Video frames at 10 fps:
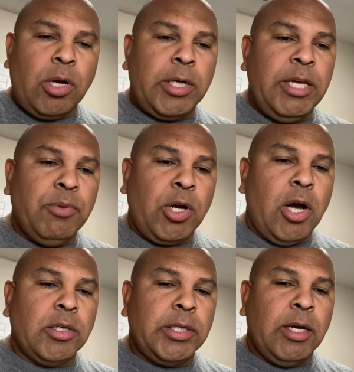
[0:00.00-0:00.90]
keep your
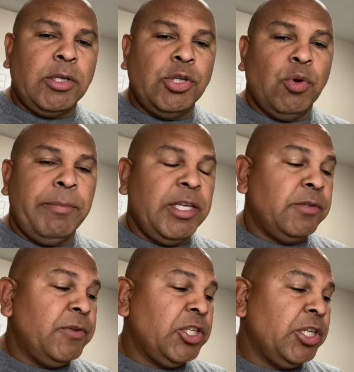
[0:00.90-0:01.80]
costs down because you want to be as
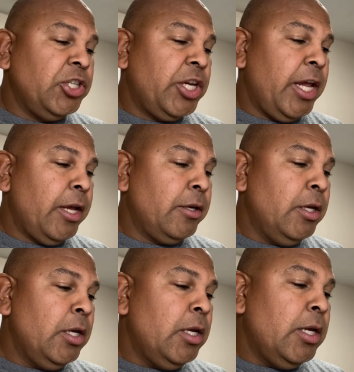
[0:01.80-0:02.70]
efficient as you can
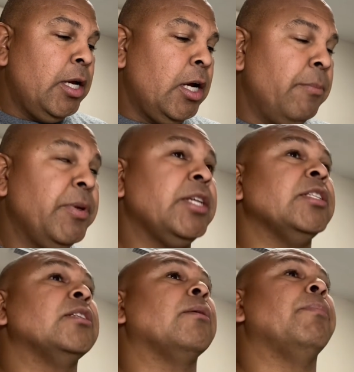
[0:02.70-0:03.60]
um, because
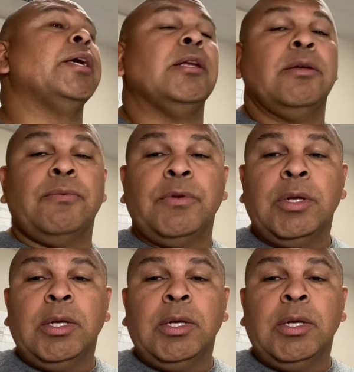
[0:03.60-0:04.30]
it's competitive.